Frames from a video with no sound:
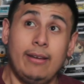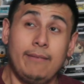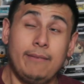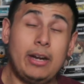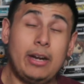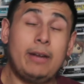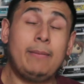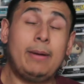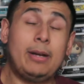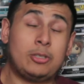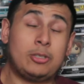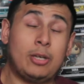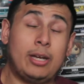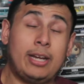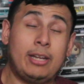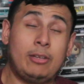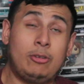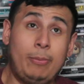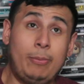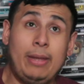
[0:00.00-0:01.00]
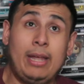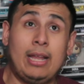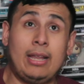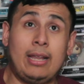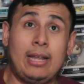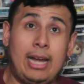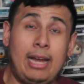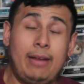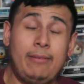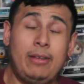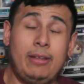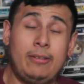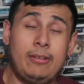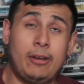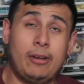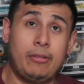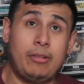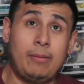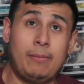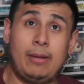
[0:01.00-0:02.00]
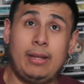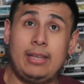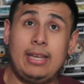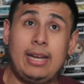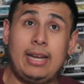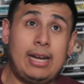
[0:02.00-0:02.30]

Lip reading: very much lucky to be alive. He tells them, like,